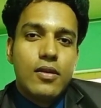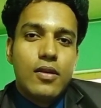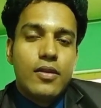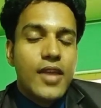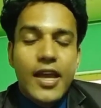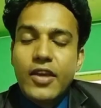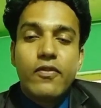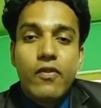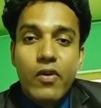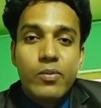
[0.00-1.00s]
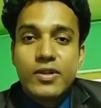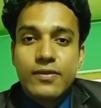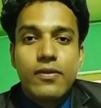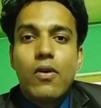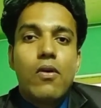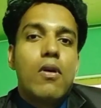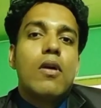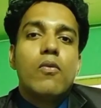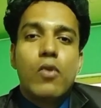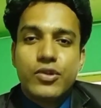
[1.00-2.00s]
Thank you very much for
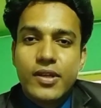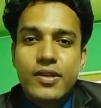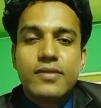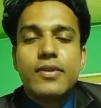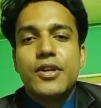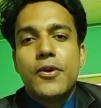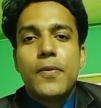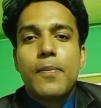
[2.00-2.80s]
watching this video.